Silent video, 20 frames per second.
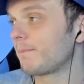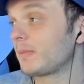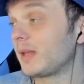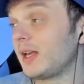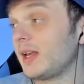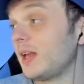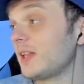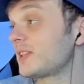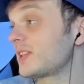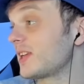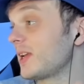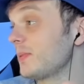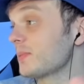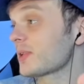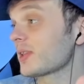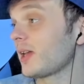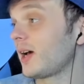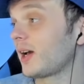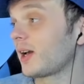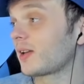It, it seems
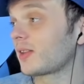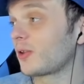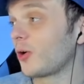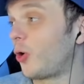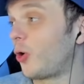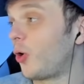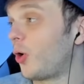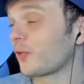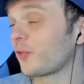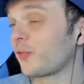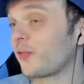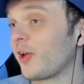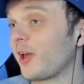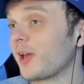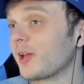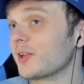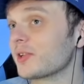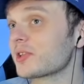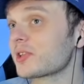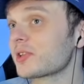like the hot
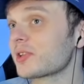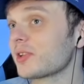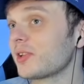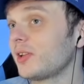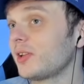things